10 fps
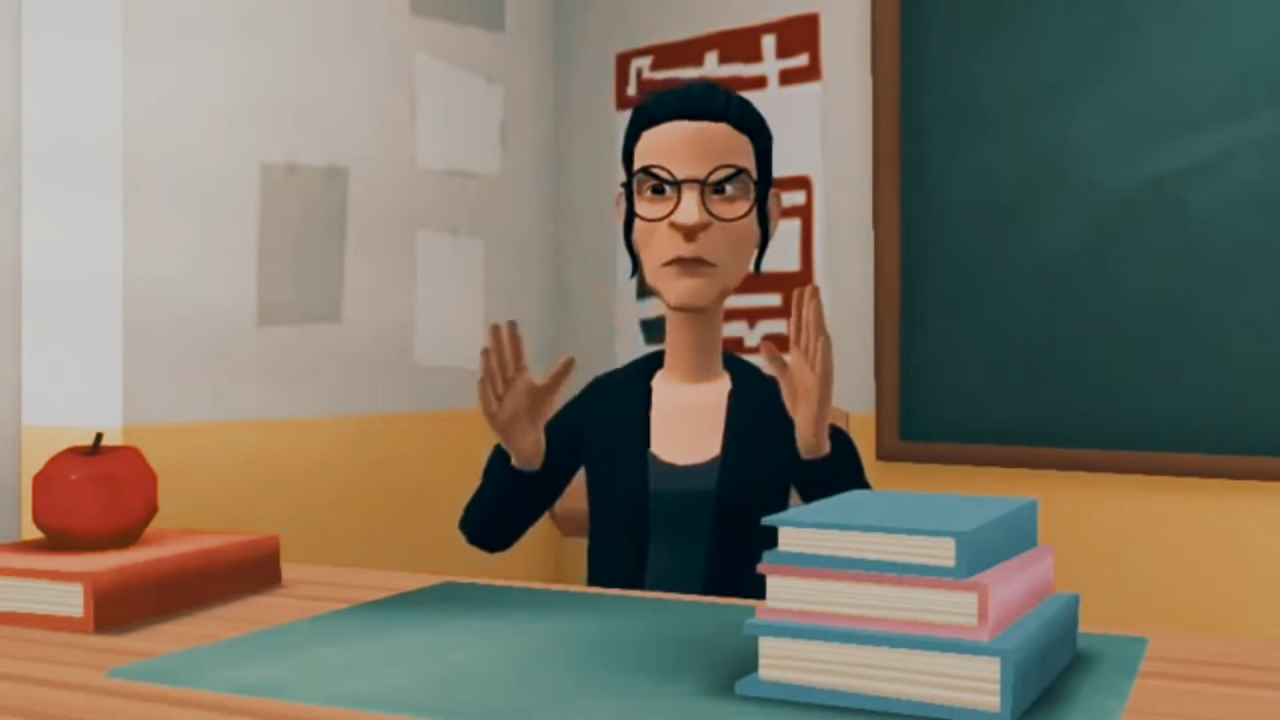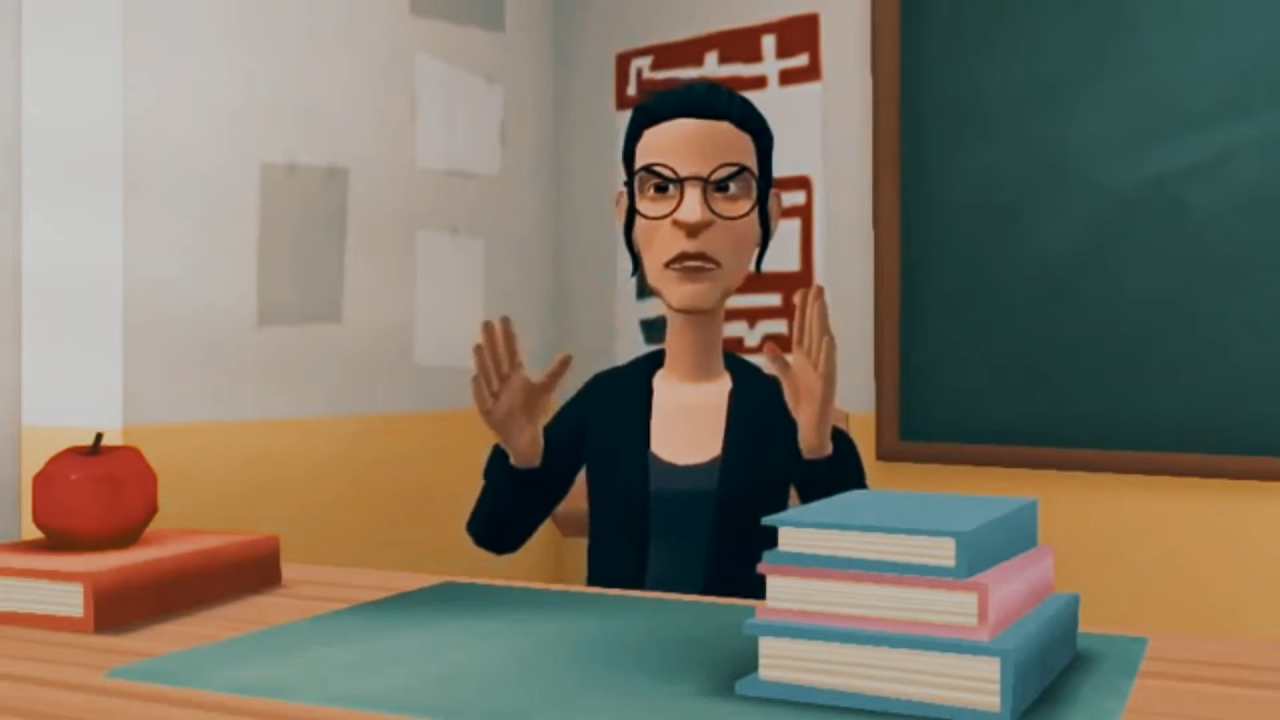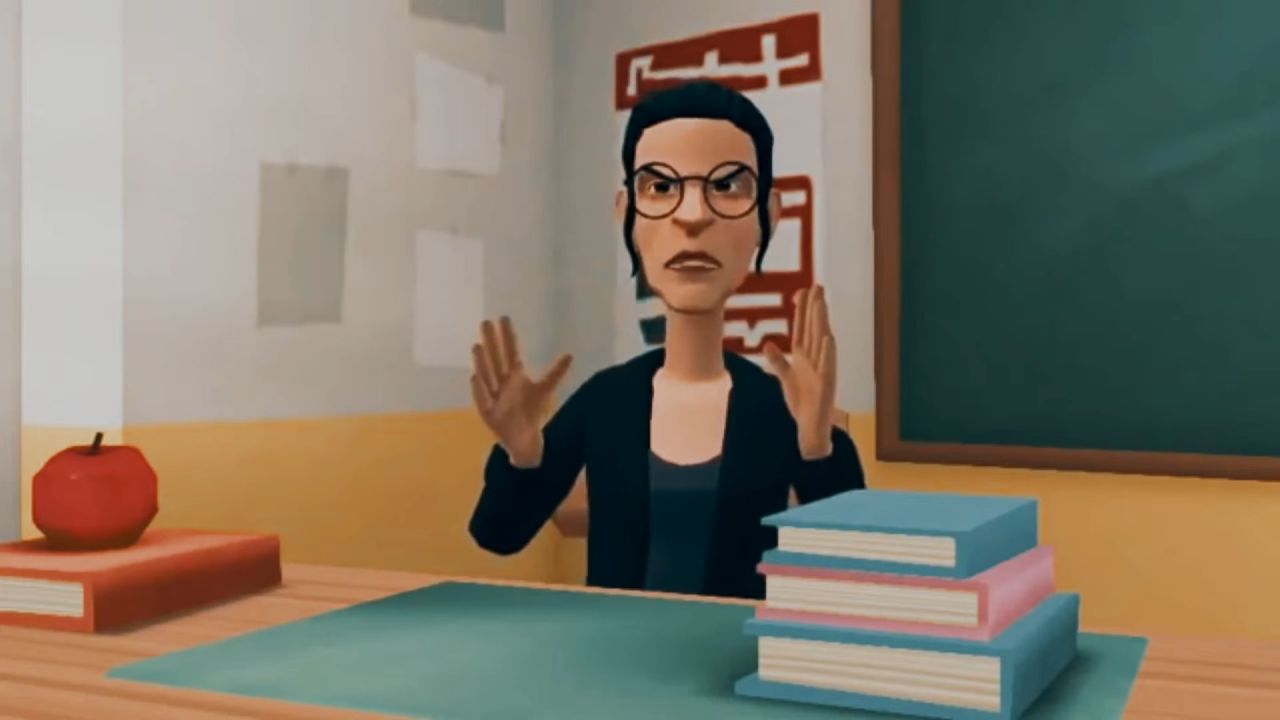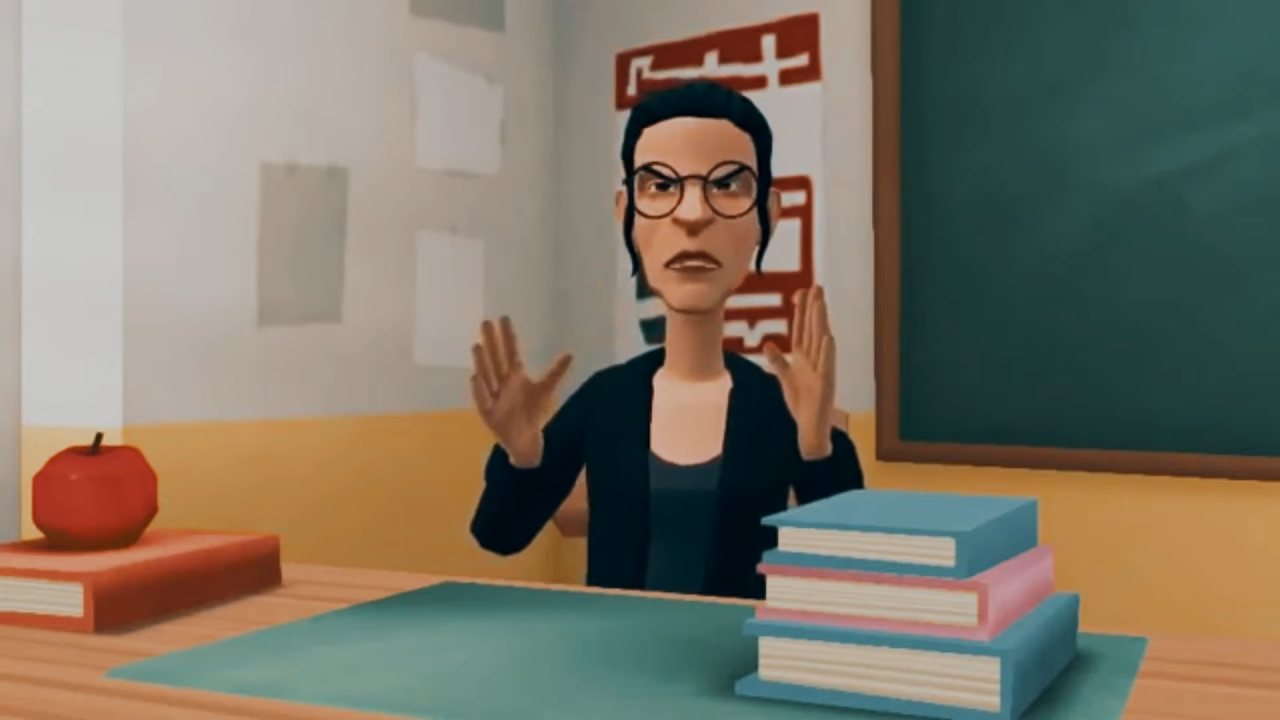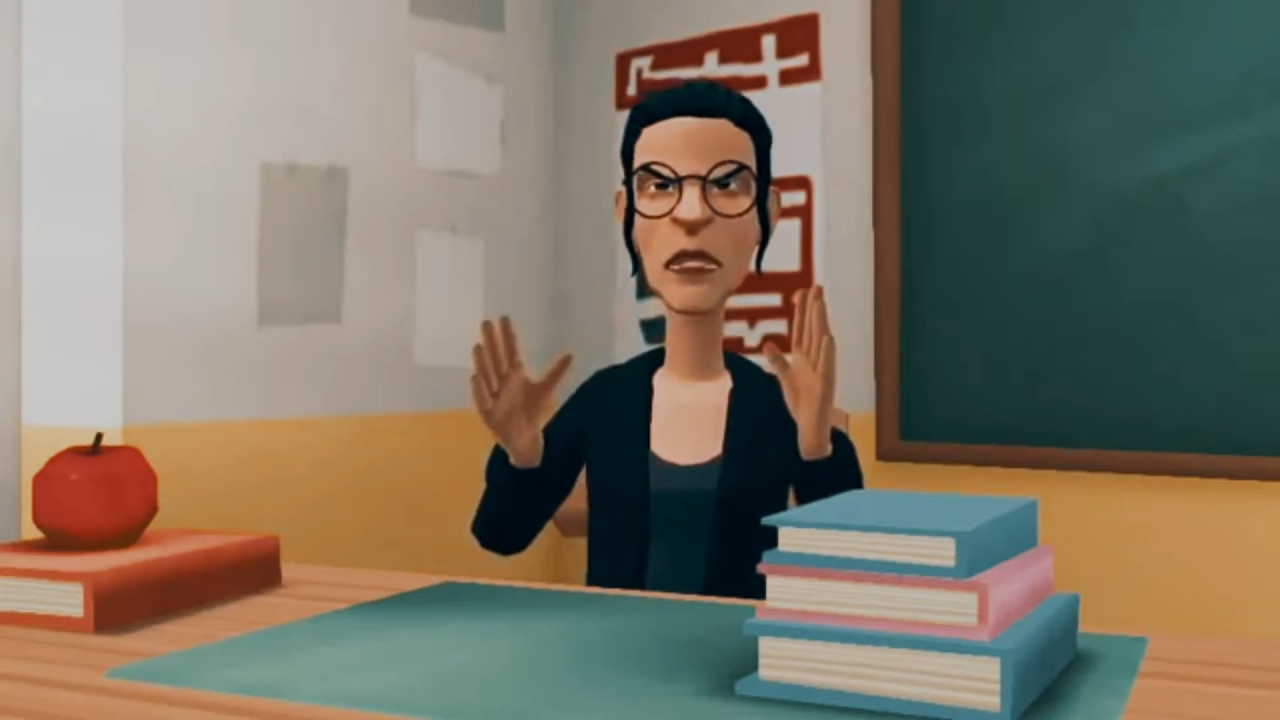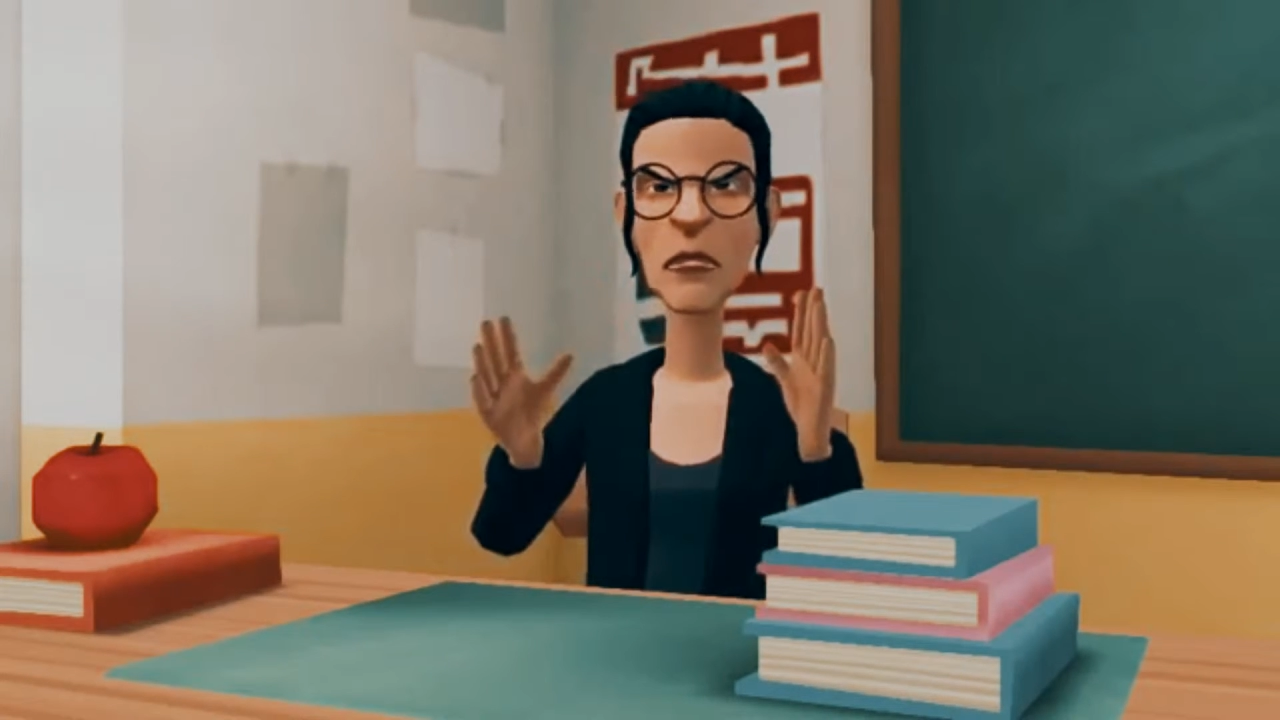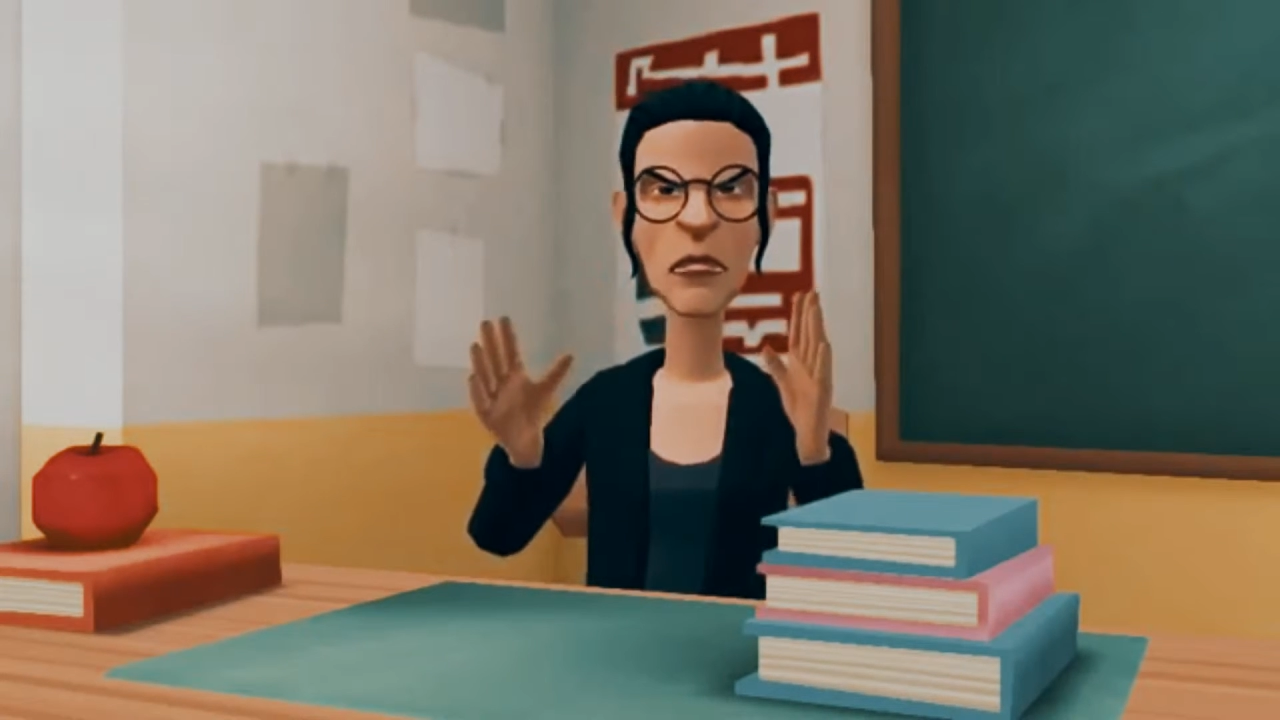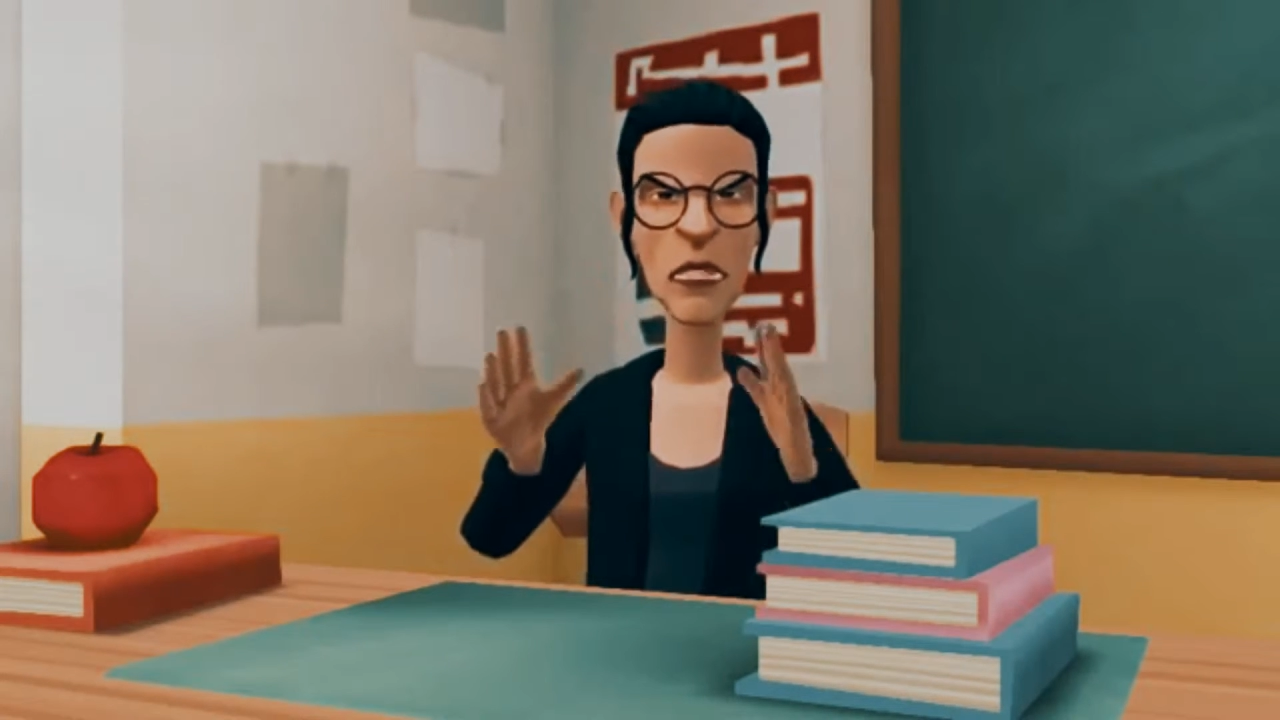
my kids